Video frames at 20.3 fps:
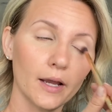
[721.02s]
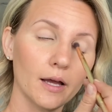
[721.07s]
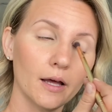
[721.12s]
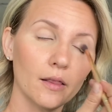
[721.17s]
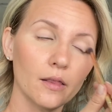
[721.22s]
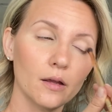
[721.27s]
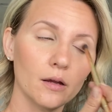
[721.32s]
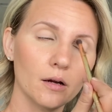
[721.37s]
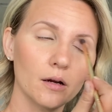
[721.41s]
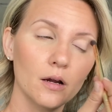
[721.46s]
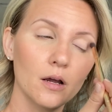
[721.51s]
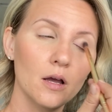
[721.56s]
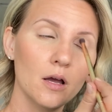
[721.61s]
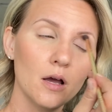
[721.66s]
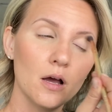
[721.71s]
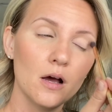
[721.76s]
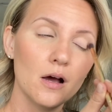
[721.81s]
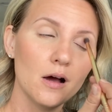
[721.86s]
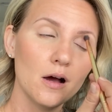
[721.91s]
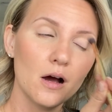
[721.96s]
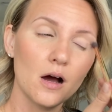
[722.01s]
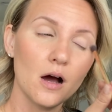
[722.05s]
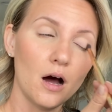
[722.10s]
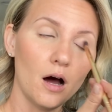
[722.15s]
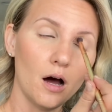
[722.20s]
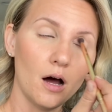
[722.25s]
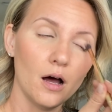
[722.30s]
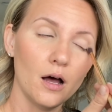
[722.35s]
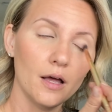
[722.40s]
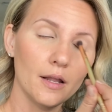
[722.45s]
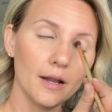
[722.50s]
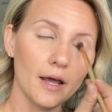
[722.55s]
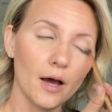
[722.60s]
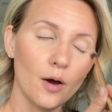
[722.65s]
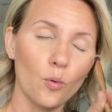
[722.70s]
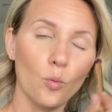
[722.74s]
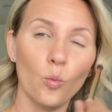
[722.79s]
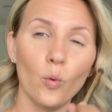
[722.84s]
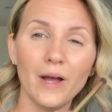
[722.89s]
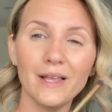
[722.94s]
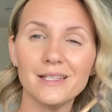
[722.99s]
color, on a
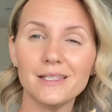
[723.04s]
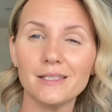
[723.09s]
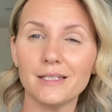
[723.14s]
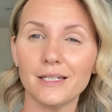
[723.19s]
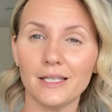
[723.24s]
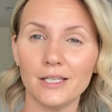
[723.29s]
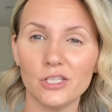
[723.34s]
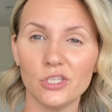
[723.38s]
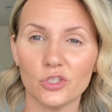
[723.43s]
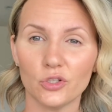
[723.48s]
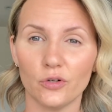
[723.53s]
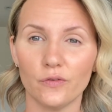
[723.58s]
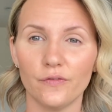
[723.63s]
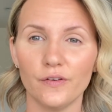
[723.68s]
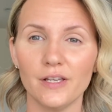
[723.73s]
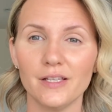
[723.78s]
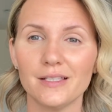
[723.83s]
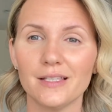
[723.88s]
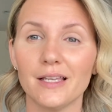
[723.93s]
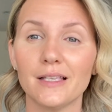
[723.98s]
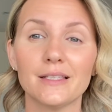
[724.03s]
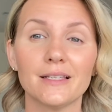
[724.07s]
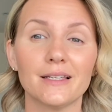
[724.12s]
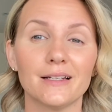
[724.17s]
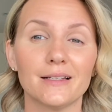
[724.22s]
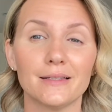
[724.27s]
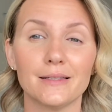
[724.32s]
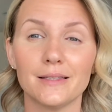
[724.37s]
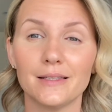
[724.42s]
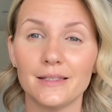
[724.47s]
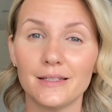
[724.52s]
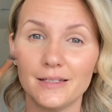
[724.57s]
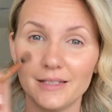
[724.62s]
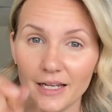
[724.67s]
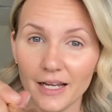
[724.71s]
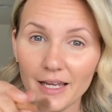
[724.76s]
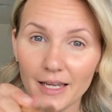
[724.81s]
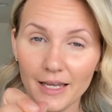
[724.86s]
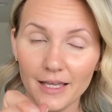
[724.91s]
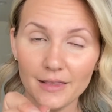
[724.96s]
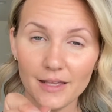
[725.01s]
wet sticky surface, it's going to
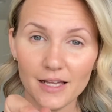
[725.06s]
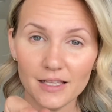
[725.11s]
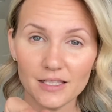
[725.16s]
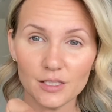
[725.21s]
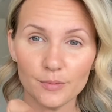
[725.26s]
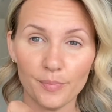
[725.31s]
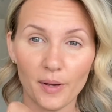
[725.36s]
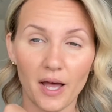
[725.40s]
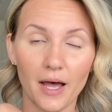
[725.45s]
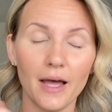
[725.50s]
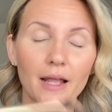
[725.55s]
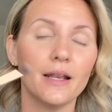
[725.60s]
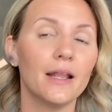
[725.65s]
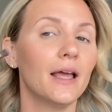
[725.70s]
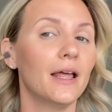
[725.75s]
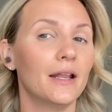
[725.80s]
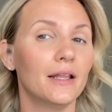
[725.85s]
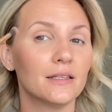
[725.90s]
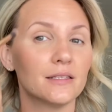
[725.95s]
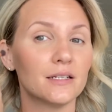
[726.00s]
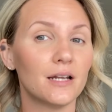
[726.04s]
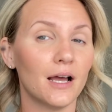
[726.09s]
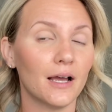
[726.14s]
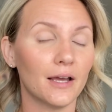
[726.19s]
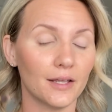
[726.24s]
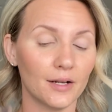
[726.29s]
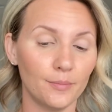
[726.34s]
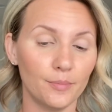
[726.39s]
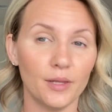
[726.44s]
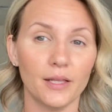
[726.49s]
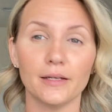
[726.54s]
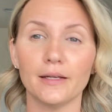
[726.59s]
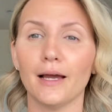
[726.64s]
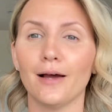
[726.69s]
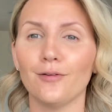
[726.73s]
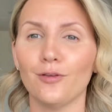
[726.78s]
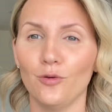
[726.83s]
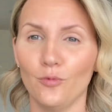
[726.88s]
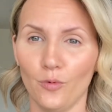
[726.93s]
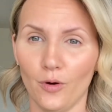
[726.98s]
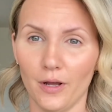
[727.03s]
stick in that spot and it's not going to blend how
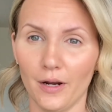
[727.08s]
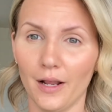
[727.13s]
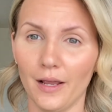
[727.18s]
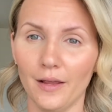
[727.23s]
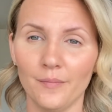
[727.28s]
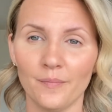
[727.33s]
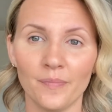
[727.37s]
you want it.